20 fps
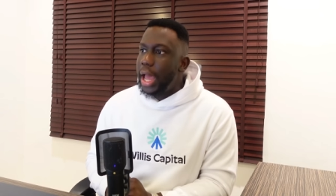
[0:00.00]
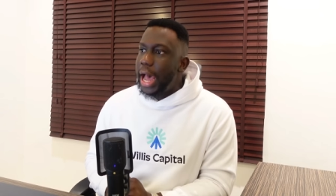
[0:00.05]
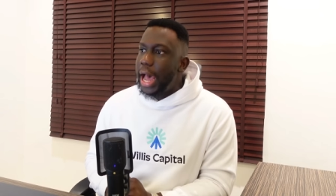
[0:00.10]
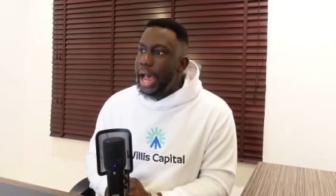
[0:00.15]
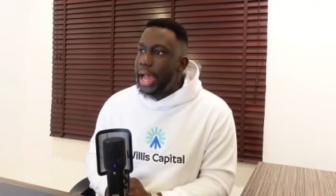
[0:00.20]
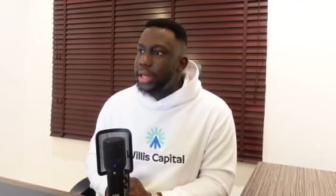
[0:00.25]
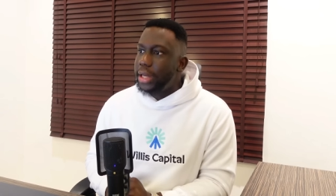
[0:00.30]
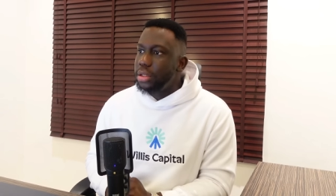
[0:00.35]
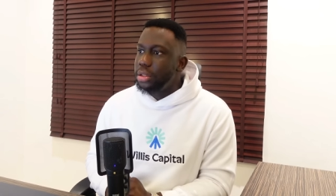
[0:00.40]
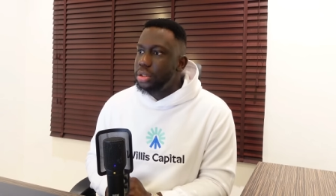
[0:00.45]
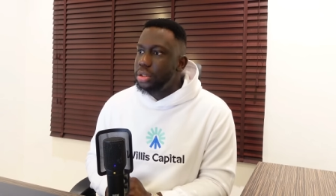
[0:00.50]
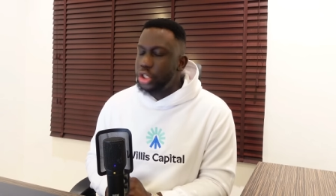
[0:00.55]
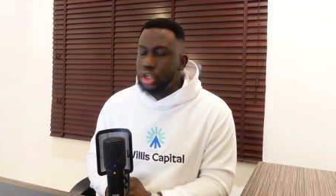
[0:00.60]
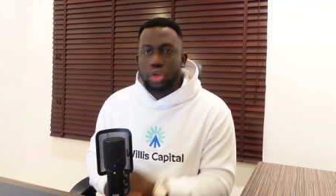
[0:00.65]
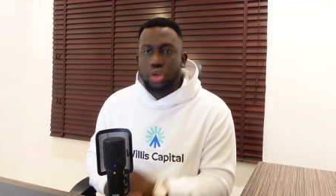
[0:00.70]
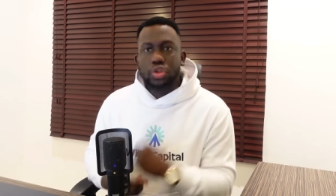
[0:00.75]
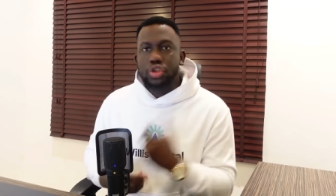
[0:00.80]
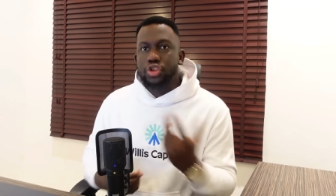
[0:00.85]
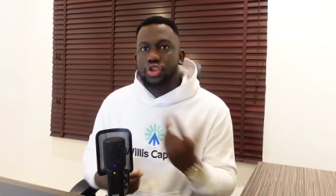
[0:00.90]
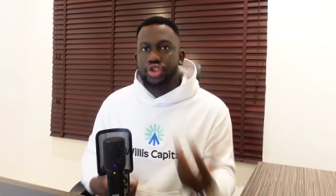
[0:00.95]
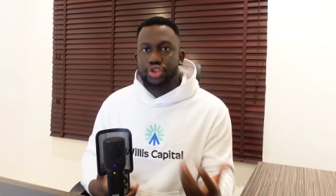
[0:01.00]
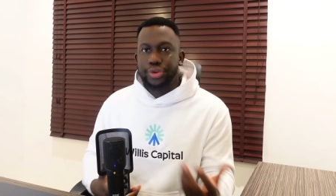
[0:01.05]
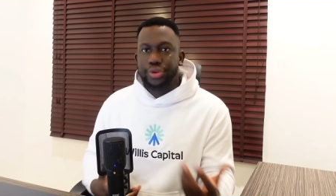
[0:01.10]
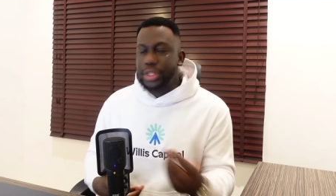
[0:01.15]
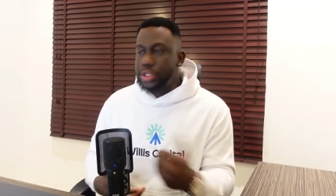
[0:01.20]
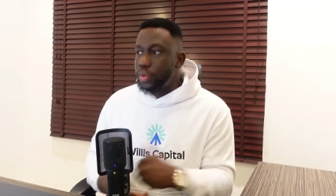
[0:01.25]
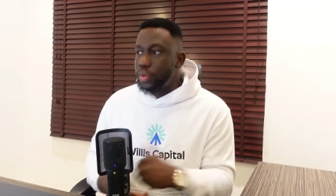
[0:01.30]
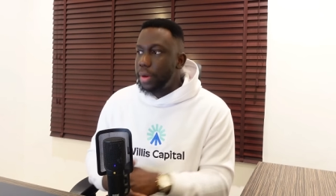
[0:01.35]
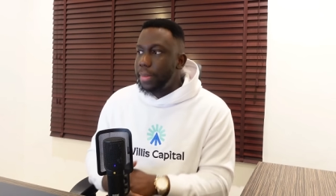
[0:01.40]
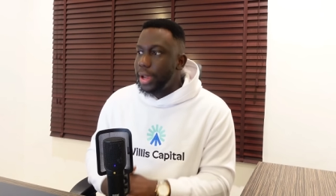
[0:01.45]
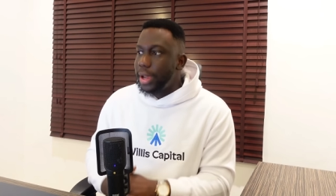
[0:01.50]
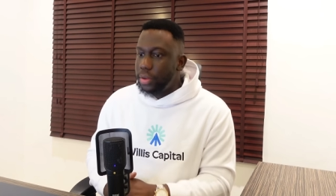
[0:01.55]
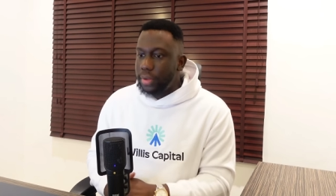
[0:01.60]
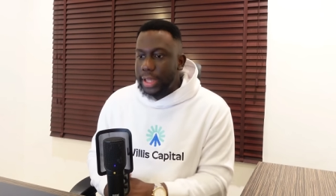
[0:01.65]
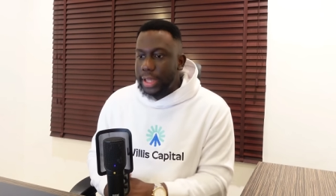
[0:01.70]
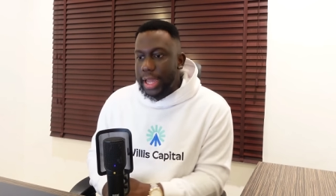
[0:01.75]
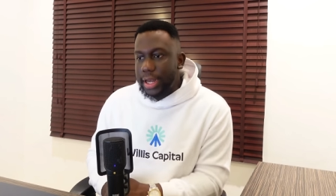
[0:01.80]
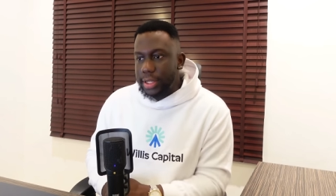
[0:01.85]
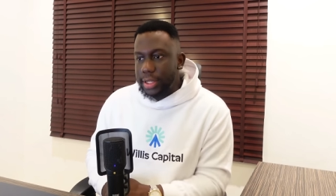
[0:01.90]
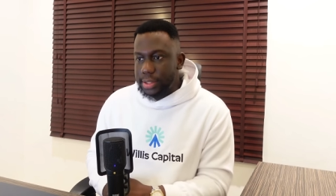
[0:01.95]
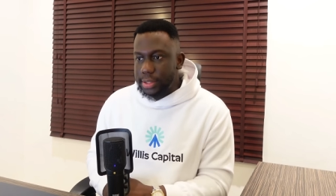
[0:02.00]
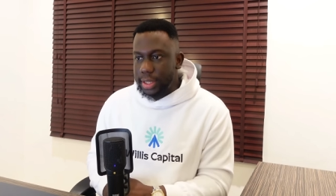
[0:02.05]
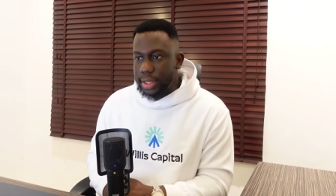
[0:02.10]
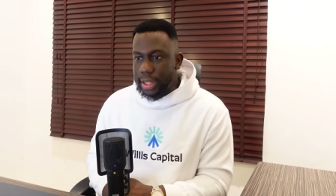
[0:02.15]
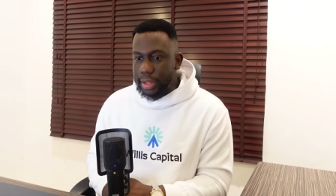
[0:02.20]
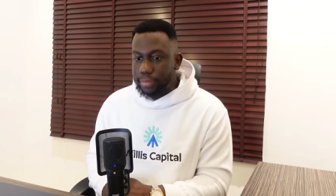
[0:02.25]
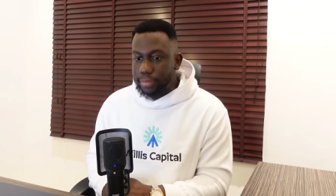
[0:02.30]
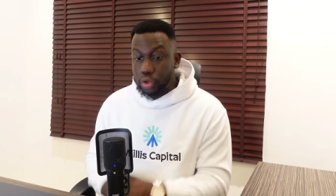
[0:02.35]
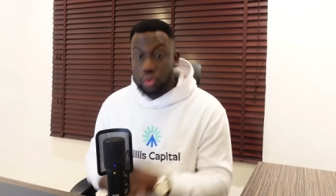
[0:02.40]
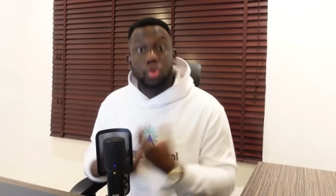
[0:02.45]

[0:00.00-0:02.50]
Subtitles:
And you know those trades whereby you get into them,